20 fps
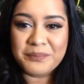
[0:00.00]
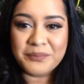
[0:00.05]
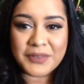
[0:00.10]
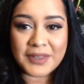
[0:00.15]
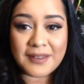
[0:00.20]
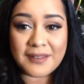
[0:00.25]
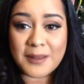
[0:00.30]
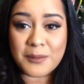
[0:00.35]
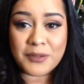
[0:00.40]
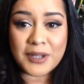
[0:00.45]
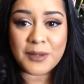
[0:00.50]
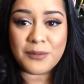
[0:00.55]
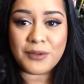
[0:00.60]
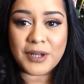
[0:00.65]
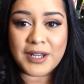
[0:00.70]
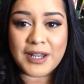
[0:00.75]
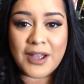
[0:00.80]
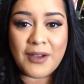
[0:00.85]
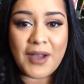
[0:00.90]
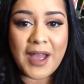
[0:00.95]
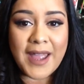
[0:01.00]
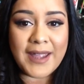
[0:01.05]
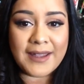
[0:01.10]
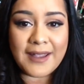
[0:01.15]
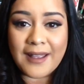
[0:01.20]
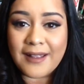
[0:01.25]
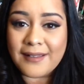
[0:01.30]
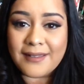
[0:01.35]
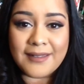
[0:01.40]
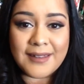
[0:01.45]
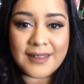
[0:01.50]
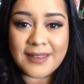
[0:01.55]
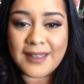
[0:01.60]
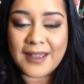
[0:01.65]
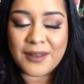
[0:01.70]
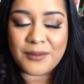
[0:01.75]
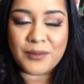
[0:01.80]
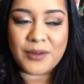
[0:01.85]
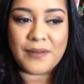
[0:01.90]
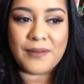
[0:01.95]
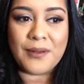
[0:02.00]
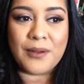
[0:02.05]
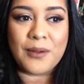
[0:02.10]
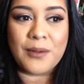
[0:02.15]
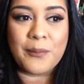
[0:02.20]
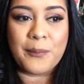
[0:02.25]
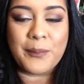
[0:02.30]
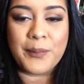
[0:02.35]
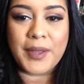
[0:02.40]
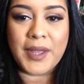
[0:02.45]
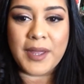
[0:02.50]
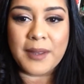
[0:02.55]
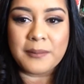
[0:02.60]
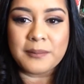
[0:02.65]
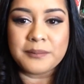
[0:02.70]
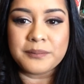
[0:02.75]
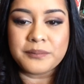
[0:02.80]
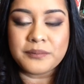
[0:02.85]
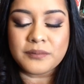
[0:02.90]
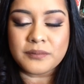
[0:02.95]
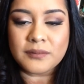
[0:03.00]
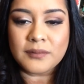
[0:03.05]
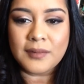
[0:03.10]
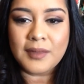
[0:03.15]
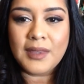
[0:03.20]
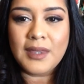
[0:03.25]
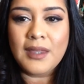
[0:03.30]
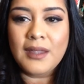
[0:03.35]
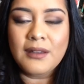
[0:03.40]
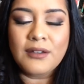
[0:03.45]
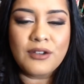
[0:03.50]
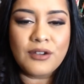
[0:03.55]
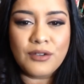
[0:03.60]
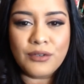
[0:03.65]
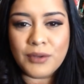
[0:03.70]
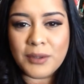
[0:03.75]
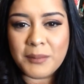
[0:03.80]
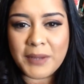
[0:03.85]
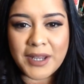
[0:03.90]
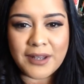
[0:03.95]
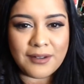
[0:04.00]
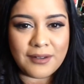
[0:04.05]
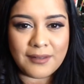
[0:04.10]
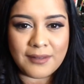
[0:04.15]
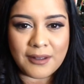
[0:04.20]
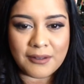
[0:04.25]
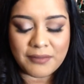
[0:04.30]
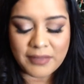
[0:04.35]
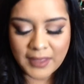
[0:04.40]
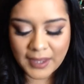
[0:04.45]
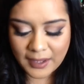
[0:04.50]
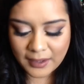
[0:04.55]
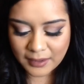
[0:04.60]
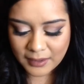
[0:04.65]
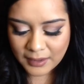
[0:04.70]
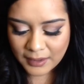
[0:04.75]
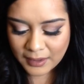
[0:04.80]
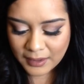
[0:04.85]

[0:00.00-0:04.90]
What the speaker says: Sometimes right now I can't see the end result, but just remind yourself that.